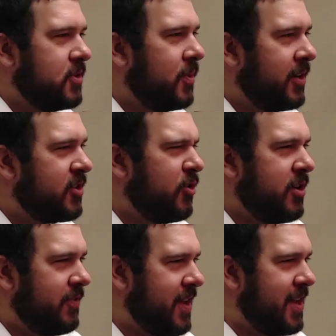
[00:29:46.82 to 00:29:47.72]
wanted to go to
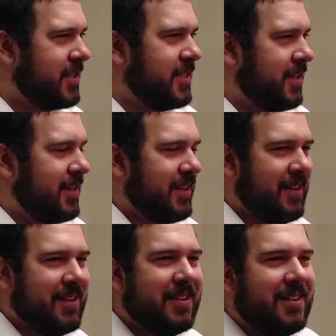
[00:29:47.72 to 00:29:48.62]
Afghanistan
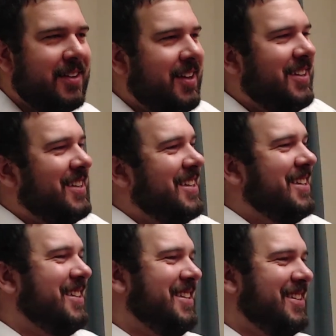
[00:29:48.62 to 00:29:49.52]
again.
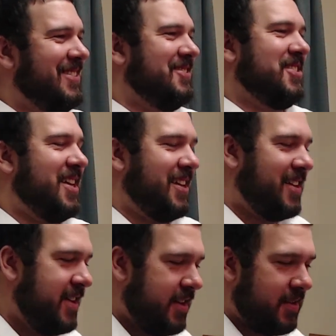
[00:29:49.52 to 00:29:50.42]
I'm just kidding.
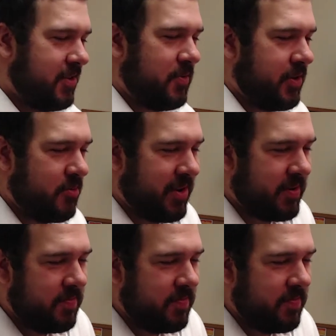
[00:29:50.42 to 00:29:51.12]
I don't want to go back.